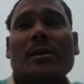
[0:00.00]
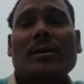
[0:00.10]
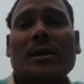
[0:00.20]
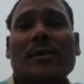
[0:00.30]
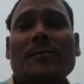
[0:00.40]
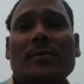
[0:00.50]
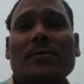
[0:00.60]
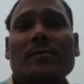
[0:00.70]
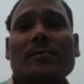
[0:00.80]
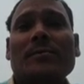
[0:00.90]
give
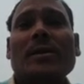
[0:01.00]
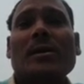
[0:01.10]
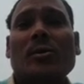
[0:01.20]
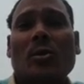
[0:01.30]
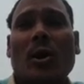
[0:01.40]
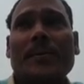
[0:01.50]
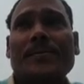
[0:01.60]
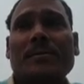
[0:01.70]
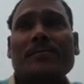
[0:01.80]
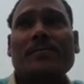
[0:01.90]
you the
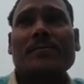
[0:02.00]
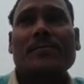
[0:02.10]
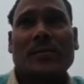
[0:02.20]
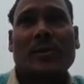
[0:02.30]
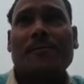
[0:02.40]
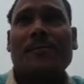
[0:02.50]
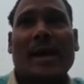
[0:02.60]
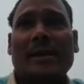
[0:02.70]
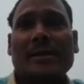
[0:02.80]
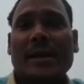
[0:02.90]
crops if
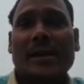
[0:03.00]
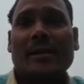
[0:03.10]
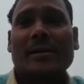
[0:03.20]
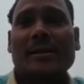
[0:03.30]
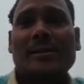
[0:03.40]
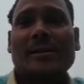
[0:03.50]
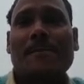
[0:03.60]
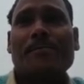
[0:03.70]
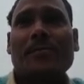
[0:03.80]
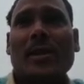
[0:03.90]
that is agriculture,
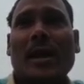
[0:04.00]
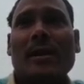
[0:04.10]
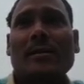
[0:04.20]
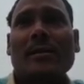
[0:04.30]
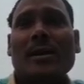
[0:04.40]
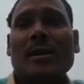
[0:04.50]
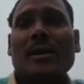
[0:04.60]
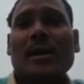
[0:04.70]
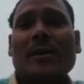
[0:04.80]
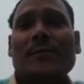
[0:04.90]
and
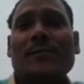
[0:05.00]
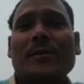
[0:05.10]
if